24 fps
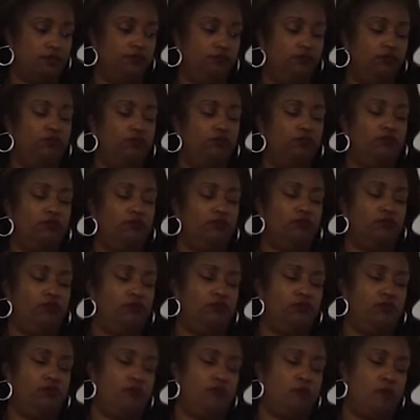
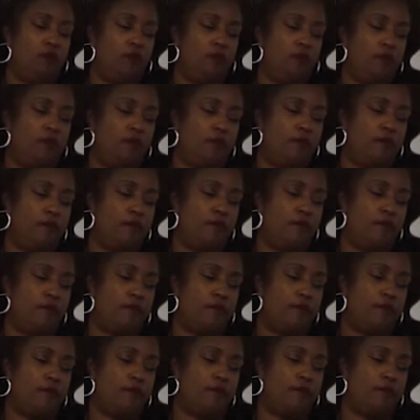
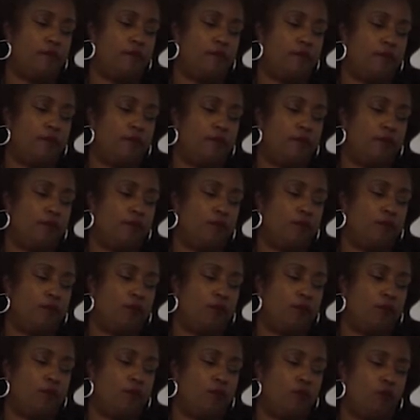
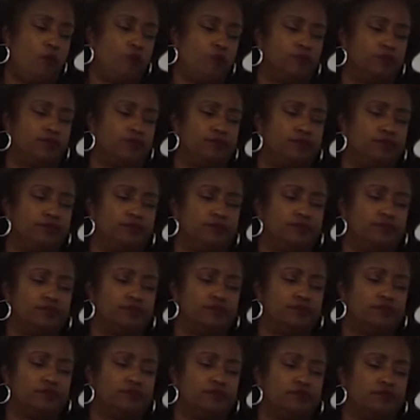
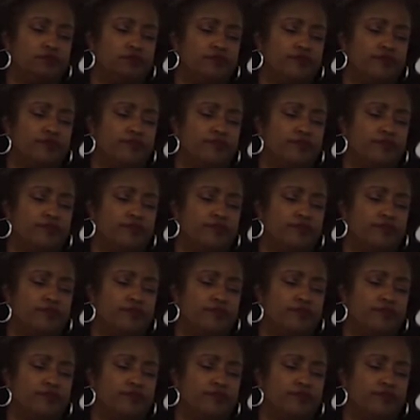(silence)